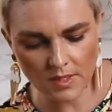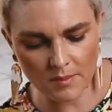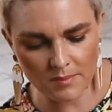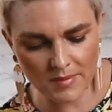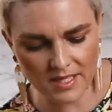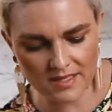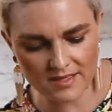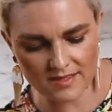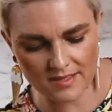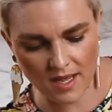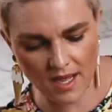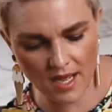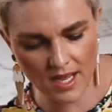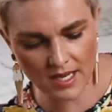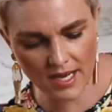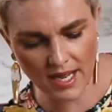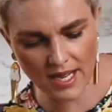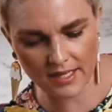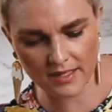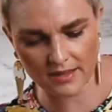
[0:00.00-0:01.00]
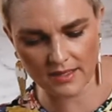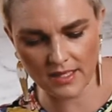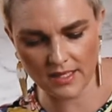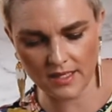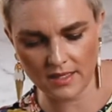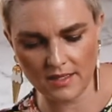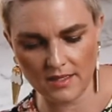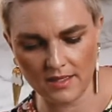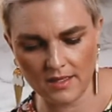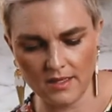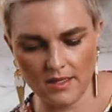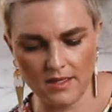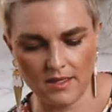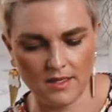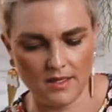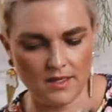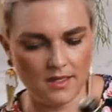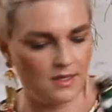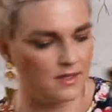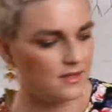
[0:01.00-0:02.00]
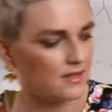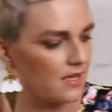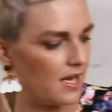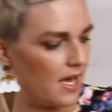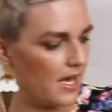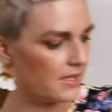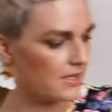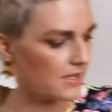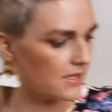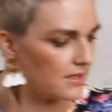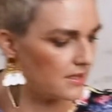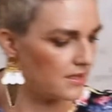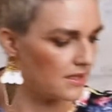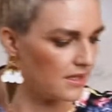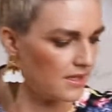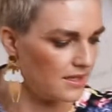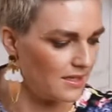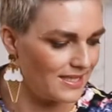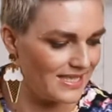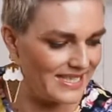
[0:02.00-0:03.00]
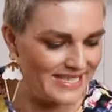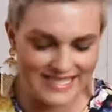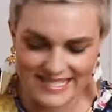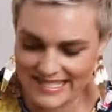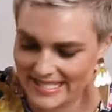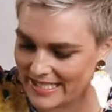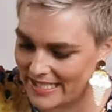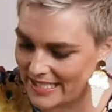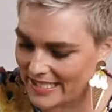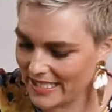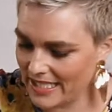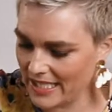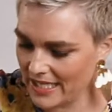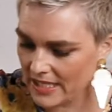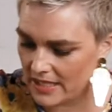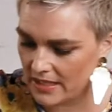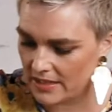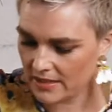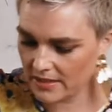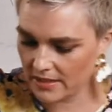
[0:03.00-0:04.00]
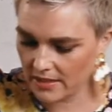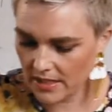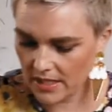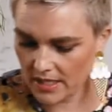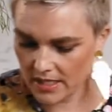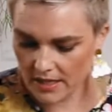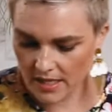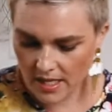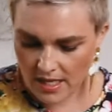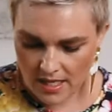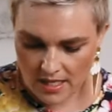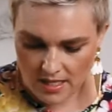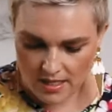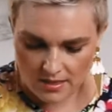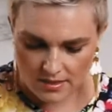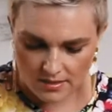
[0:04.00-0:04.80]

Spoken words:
because I like the slight acidity in there.